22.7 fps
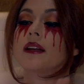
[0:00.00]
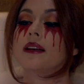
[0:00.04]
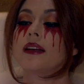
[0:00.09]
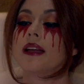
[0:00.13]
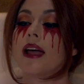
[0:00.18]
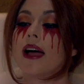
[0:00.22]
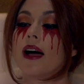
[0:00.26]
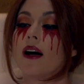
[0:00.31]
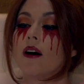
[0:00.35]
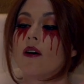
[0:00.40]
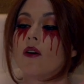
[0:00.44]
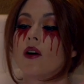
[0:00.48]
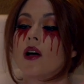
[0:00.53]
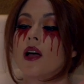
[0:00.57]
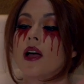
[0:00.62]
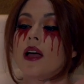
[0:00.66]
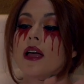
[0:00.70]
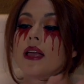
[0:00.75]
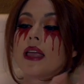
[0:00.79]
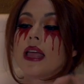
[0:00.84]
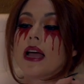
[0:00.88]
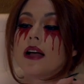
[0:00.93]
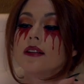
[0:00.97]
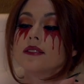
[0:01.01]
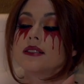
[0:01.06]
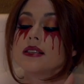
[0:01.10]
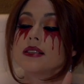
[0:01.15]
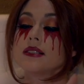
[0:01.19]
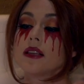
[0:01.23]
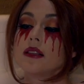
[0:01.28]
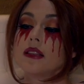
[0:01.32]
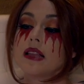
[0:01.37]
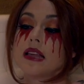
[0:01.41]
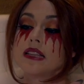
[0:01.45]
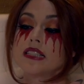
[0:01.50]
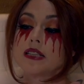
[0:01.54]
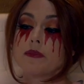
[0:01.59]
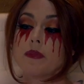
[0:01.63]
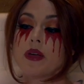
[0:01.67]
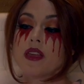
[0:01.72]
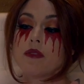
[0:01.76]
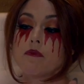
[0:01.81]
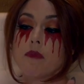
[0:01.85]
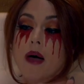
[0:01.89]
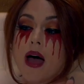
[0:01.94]
Now, Countess
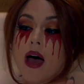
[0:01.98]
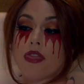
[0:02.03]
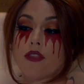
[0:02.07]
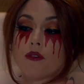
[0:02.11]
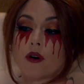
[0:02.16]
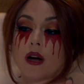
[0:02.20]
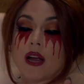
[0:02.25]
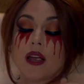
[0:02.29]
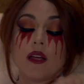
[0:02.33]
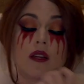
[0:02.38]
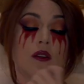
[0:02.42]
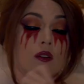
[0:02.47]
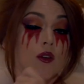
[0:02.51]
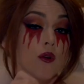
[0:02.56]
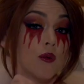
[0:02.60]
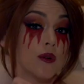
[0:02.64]
Elizabeth Báthory,